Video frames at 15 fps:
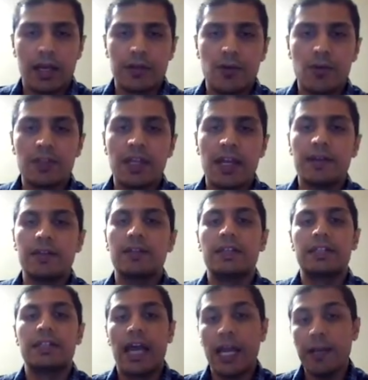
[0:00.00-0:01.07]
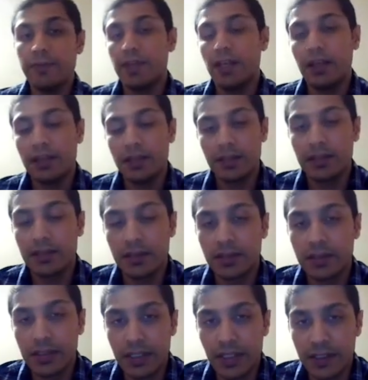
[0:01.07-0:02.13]
I note that the time
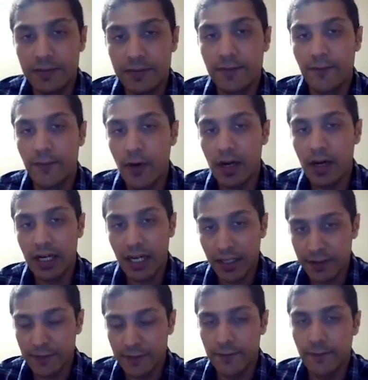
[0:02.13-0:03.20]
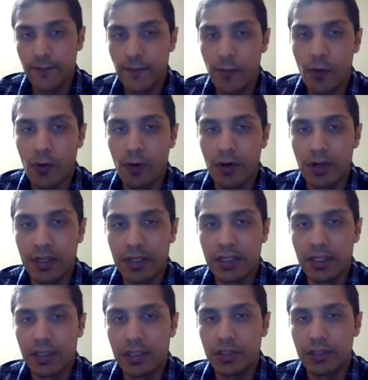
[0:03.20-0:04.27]
taken is far less for
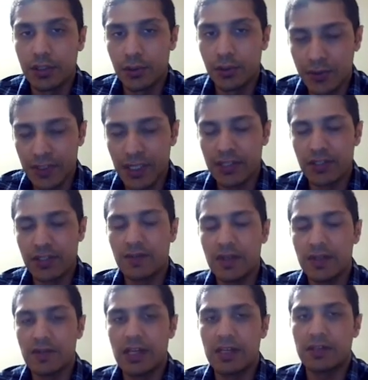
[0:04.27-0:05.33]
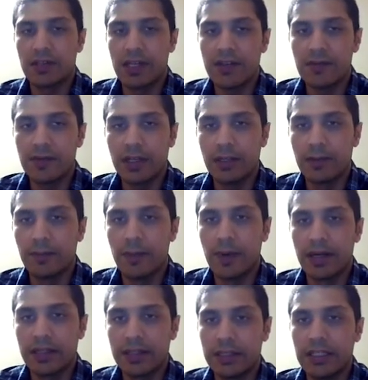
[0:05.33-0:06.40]
2-stage and 3-stage clustering,
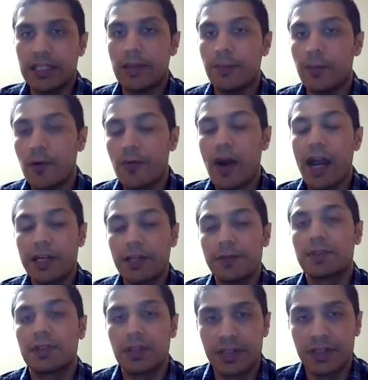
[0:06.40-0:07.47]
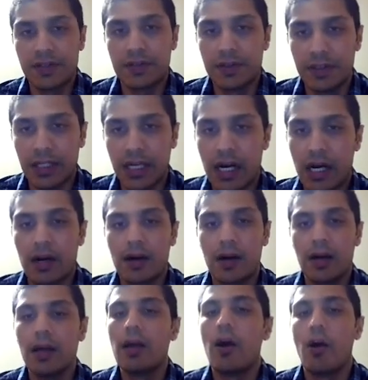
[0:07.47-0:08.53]
but the number of items clustered
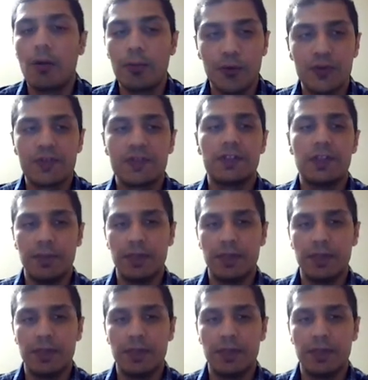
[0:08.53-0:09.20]
are almost